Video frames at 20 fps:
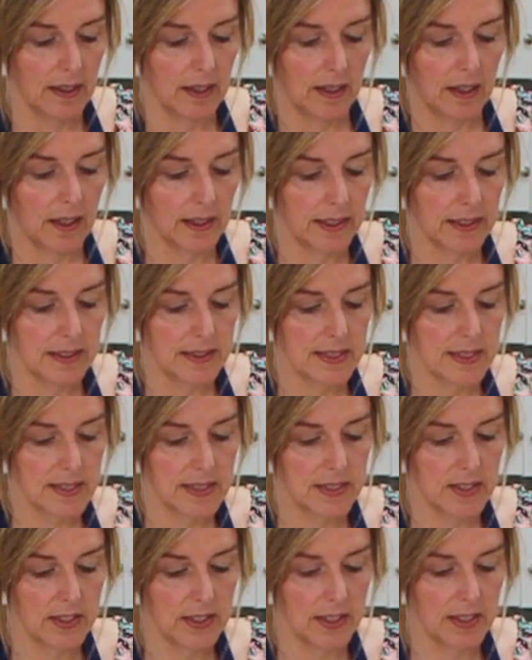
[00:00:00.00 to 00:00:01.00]
I'm going to
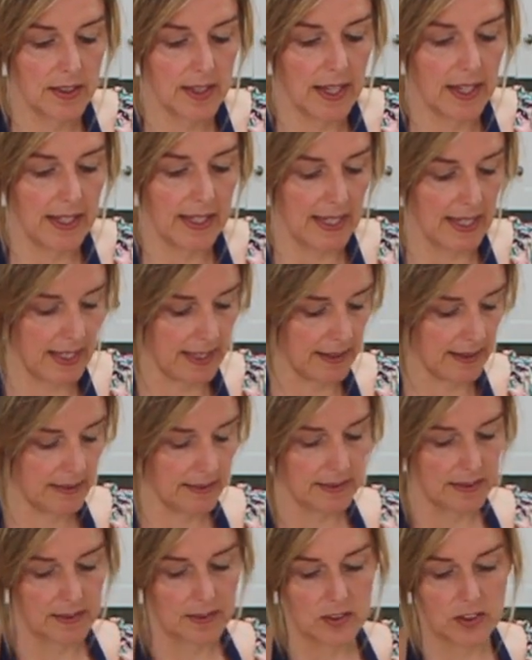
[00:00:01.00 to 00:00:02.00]
stir that in
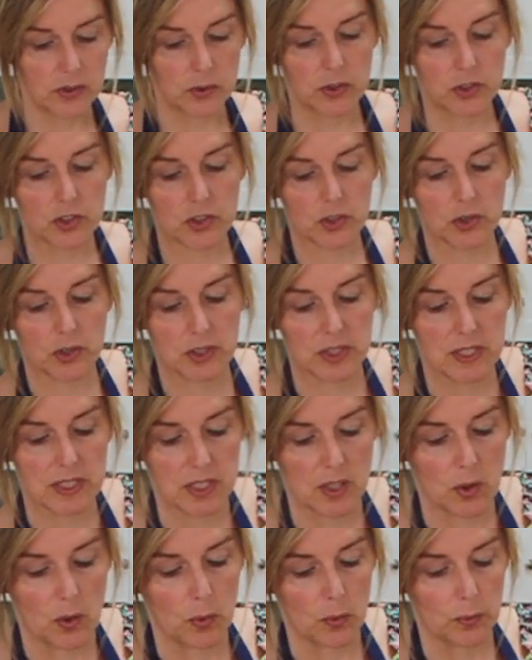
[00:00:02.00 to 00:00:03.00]
till the sugar
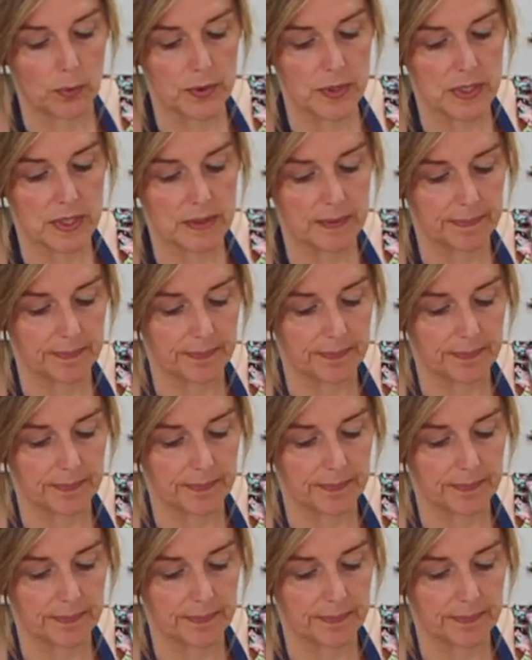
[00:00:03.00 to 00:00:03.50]
dissolves.